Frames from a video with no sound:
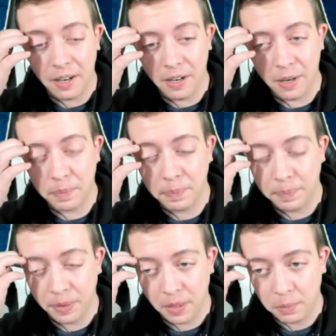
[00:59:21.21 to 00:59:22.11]
Um,
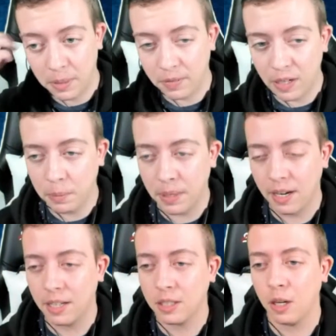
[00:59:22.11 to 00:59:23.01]
but if
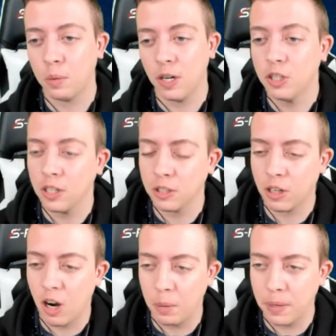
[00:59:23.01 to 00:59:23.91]
anybody has any questions
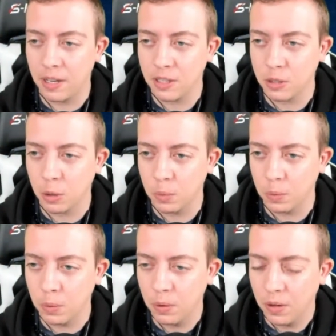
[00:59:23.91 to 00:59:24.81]
or comments or